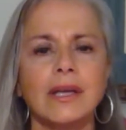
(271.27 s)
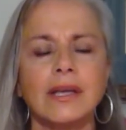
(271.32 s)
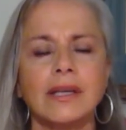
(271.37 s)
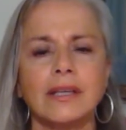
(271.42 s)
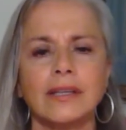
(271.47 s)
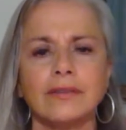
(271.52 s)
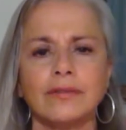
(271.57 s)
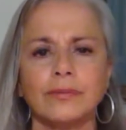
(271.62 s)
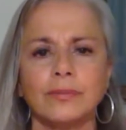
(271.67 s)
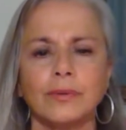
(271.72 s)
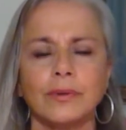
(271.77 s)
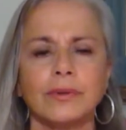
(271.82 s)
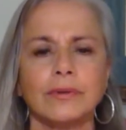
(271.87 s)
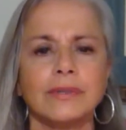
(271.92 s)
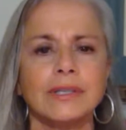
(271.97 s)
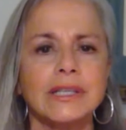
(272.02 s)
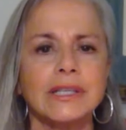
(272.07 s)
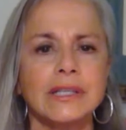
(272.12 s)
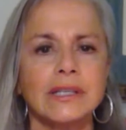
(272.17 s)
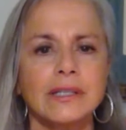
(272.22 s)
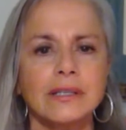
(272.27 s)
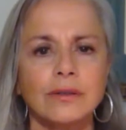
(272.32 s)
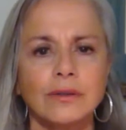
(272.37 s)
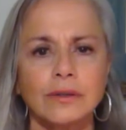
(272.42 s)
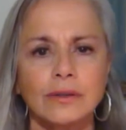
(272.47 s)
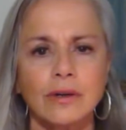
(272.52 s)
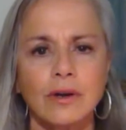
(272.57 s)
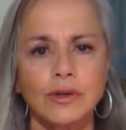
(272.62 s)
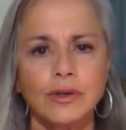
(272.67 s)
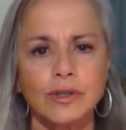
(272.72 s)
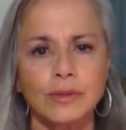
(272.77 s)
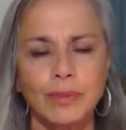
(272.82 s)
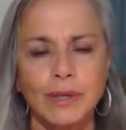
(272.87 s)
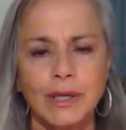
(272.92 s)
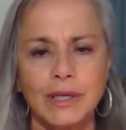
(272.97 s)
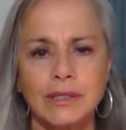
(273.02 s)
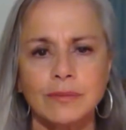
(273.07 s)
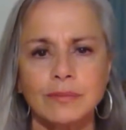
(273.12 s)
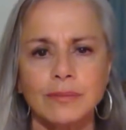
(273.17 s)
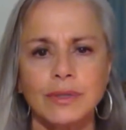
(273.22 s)
If we're needy or
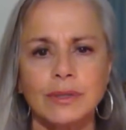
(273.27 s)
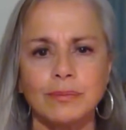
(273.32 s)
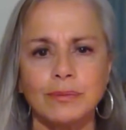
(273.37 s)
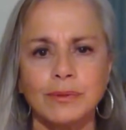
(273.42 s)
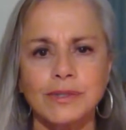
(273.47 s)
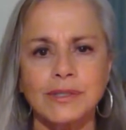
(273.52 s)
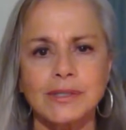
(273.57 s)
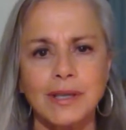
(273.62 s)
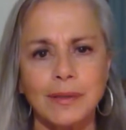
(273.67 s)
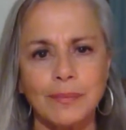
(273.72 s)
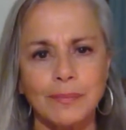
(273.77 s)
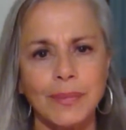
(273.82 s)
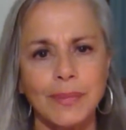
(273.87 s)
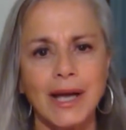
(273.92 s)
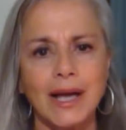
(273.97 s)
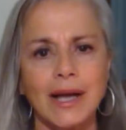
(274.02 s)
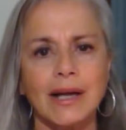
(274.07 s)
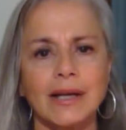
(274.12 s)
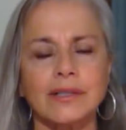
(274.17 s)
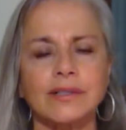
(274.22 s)
codependent, people step back.